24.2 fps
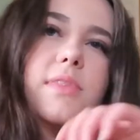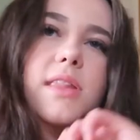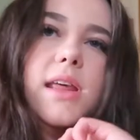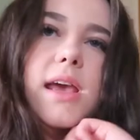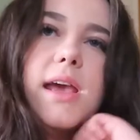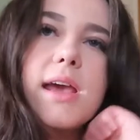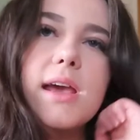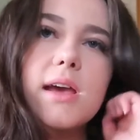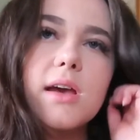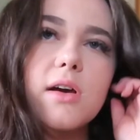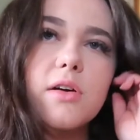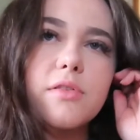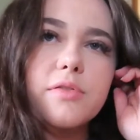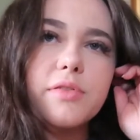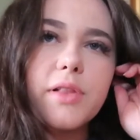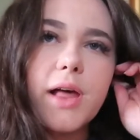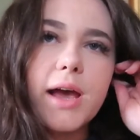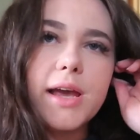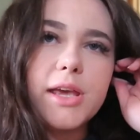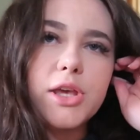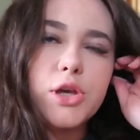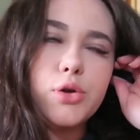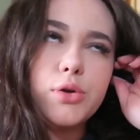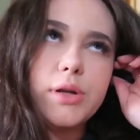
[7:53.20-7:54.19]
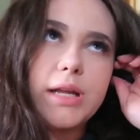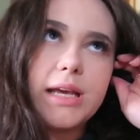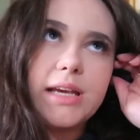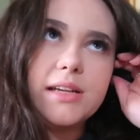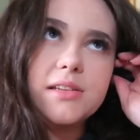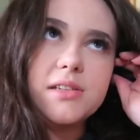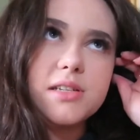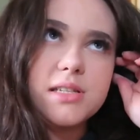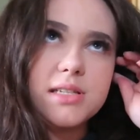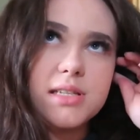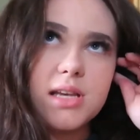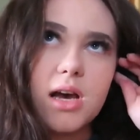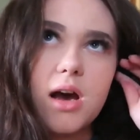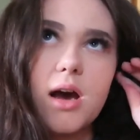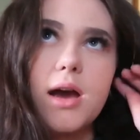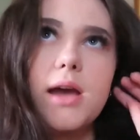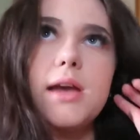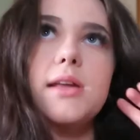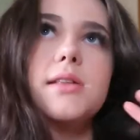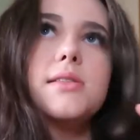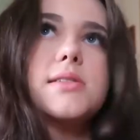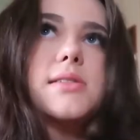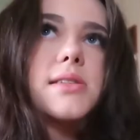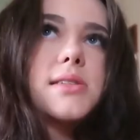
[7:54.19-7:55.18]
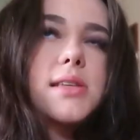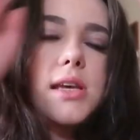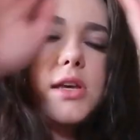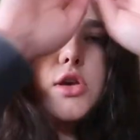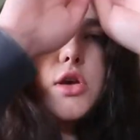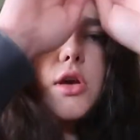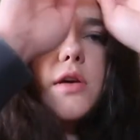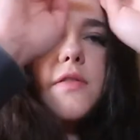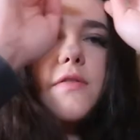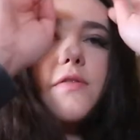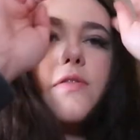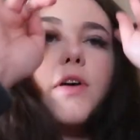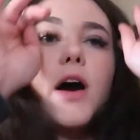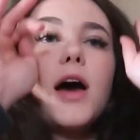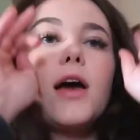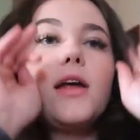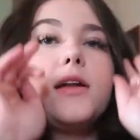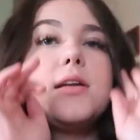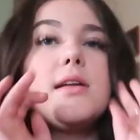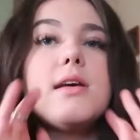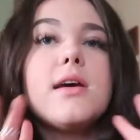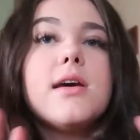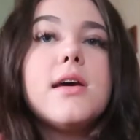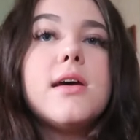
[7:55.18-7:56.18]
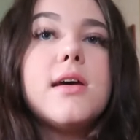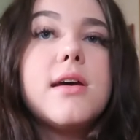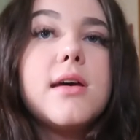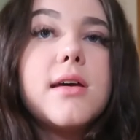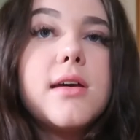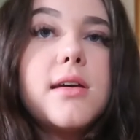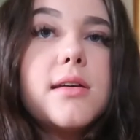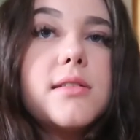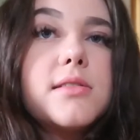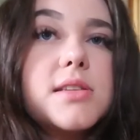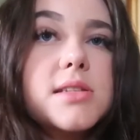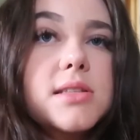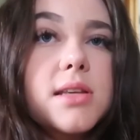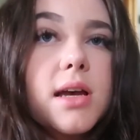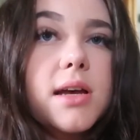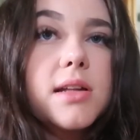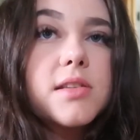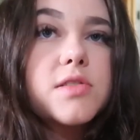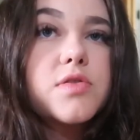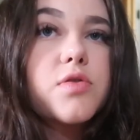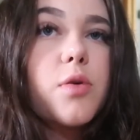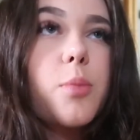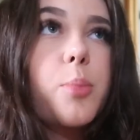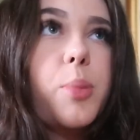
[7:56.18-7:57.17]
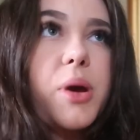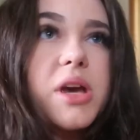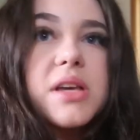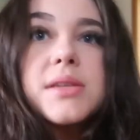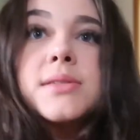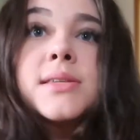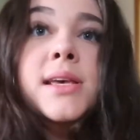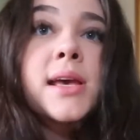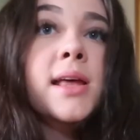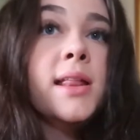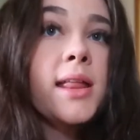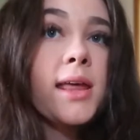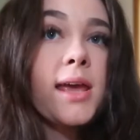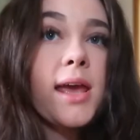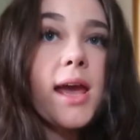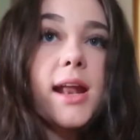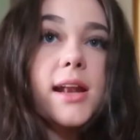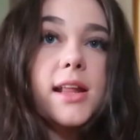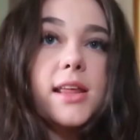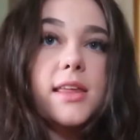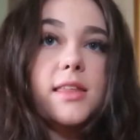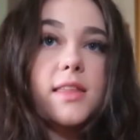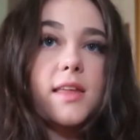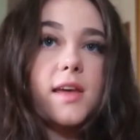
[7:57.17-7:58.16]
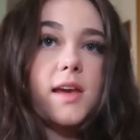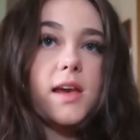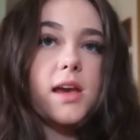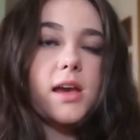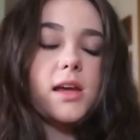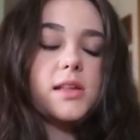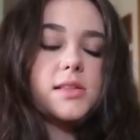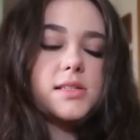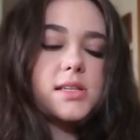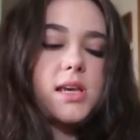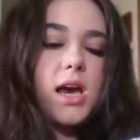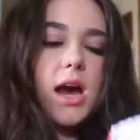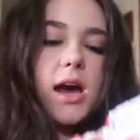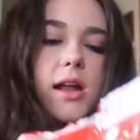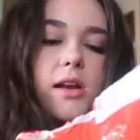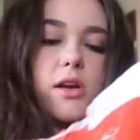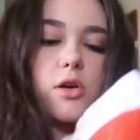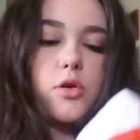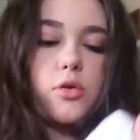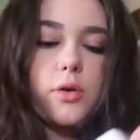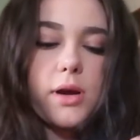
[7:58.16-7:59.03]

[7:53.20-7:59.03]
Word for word: thing of like unique designs, like you can find designs for basically anything. It's kind of